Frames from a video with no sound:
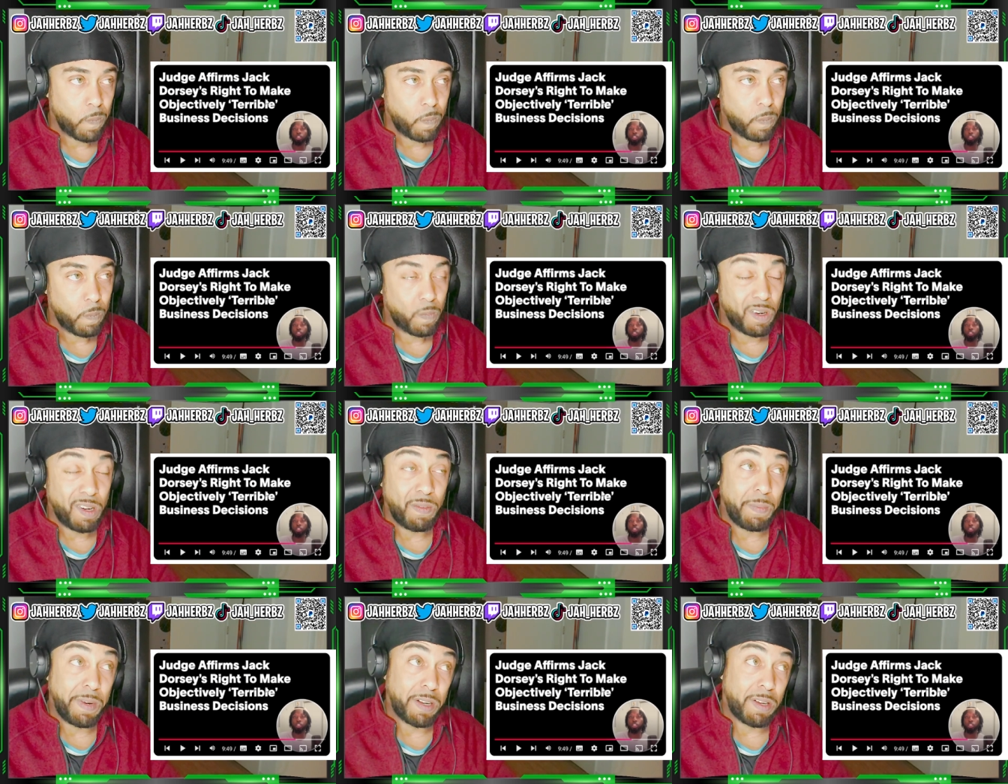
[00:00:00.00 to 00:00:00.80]
Not
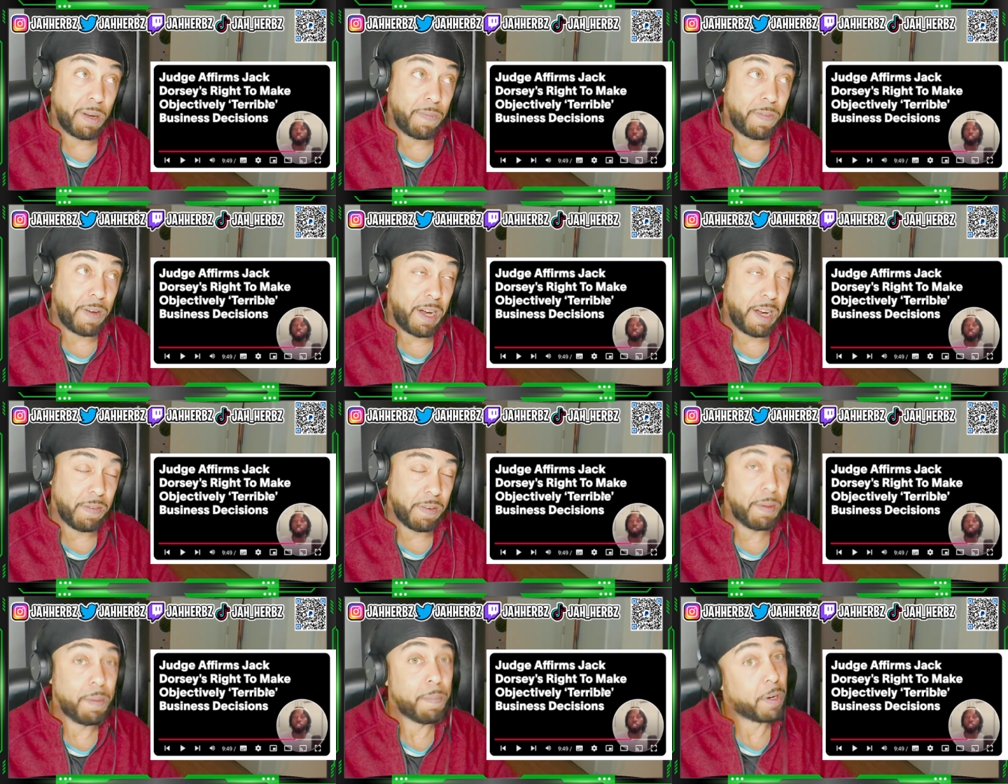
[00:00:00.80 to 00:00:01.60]
even my top five.
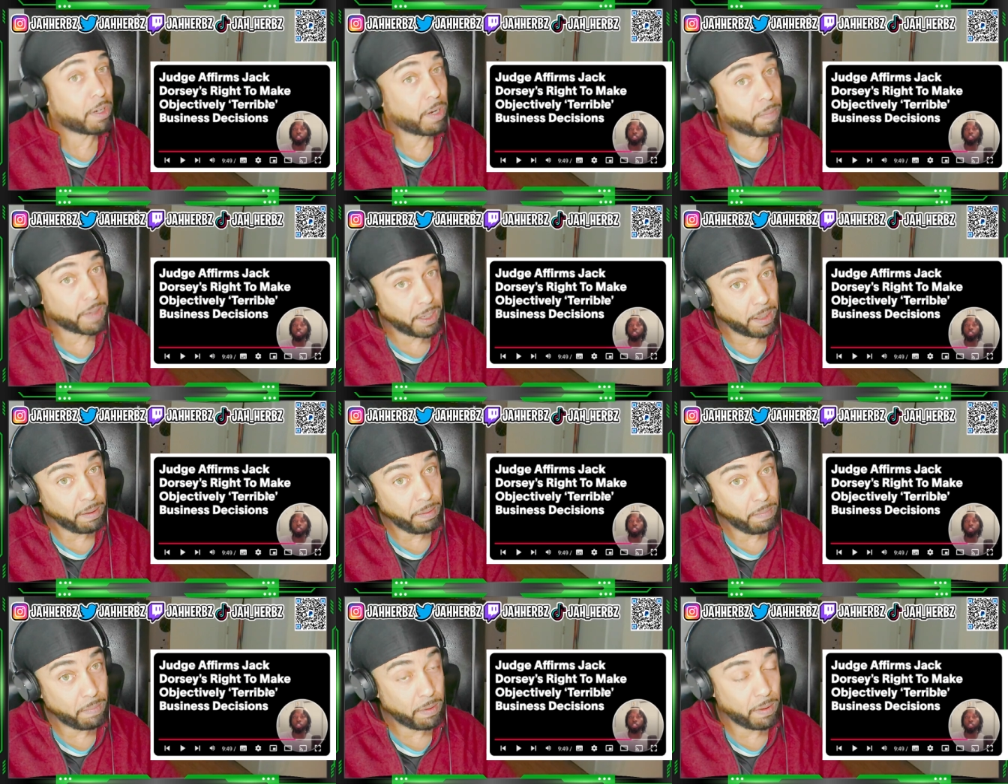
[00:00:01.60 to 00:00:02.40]
He my top ten.
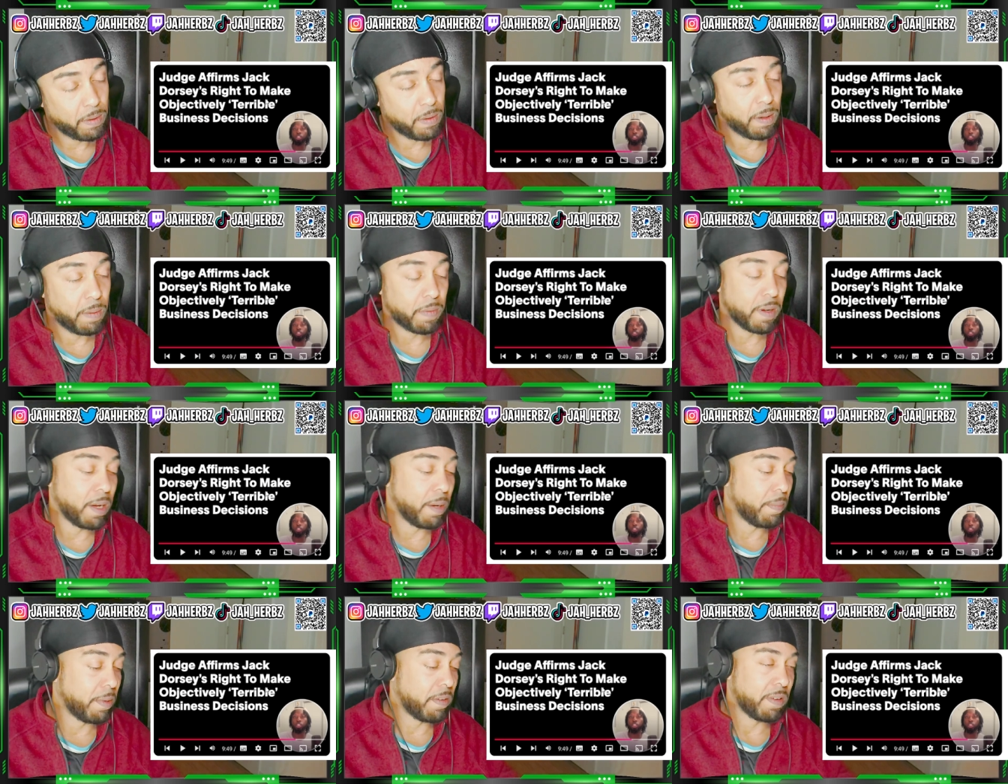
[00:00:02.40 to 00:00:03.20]
You know what I'm
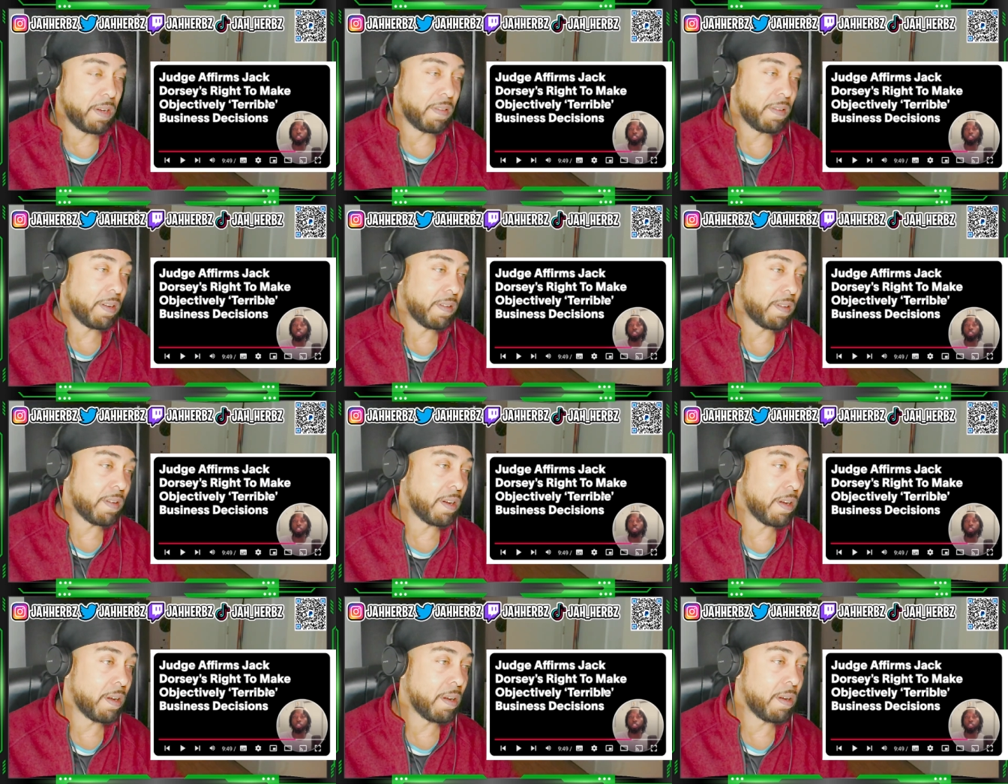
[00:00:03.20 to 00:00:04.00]
saying? But Jay Z has
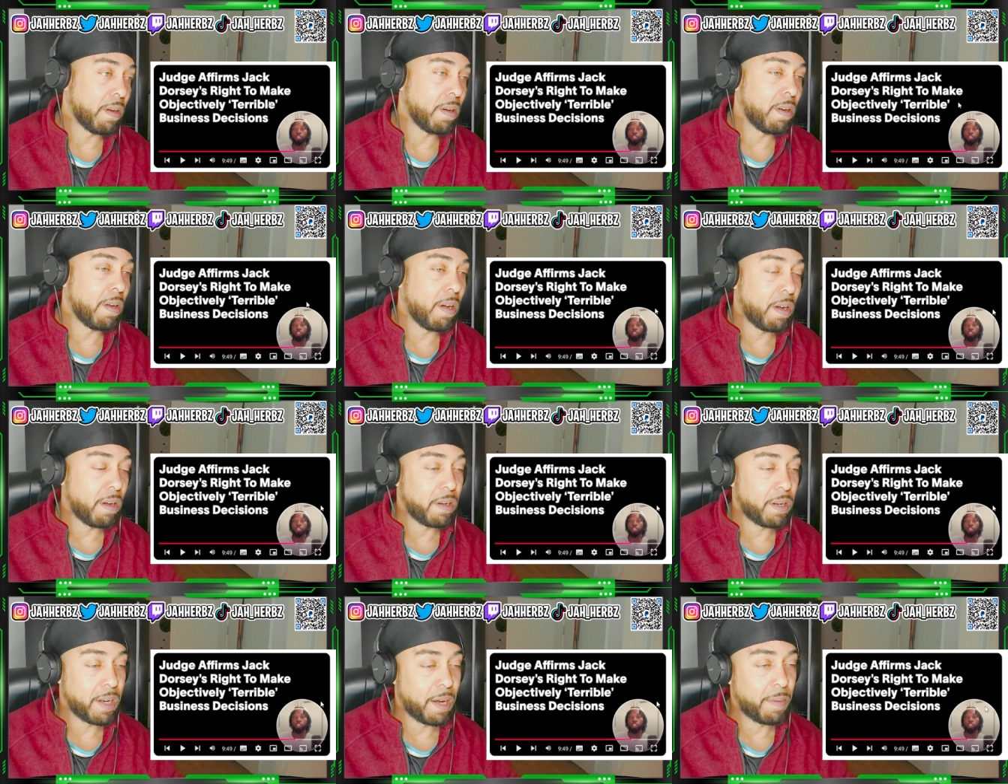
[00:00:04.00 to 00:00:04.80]
done a lot
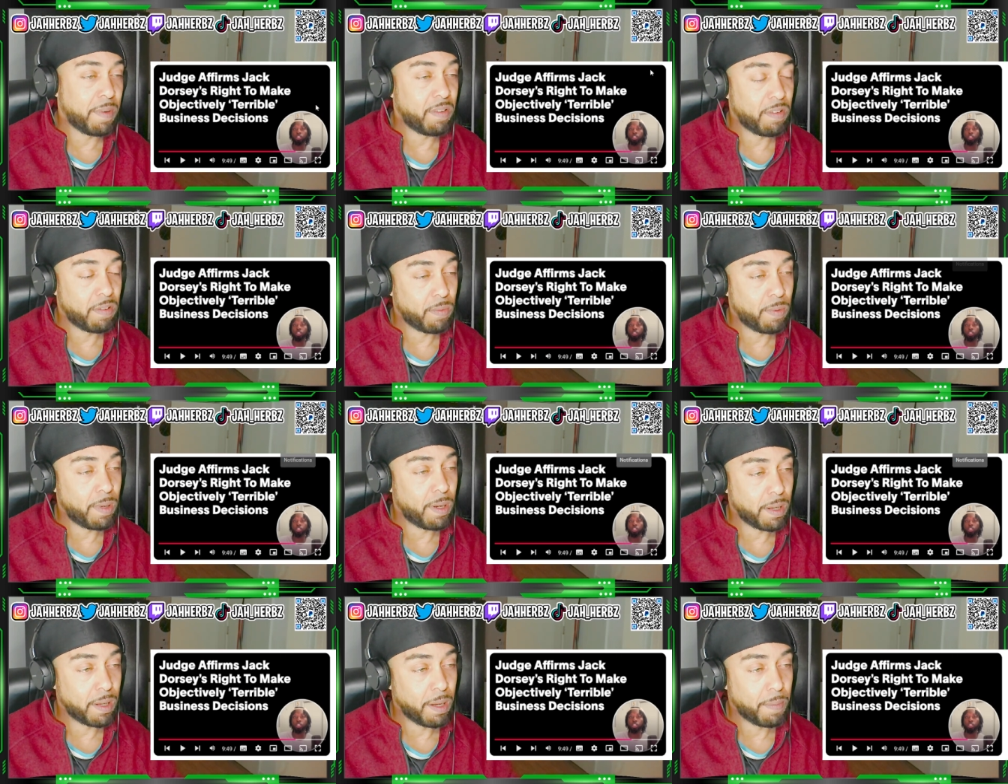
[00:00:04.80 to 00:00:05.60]
of damage as well
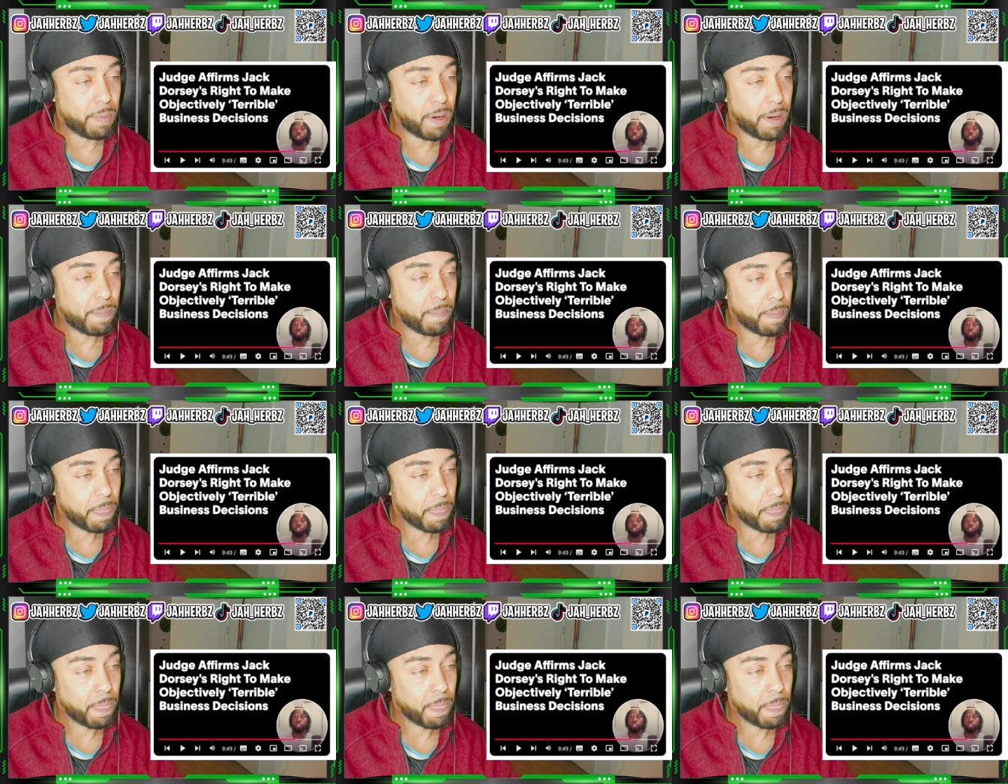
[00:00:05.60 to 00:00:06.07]
to hip hop.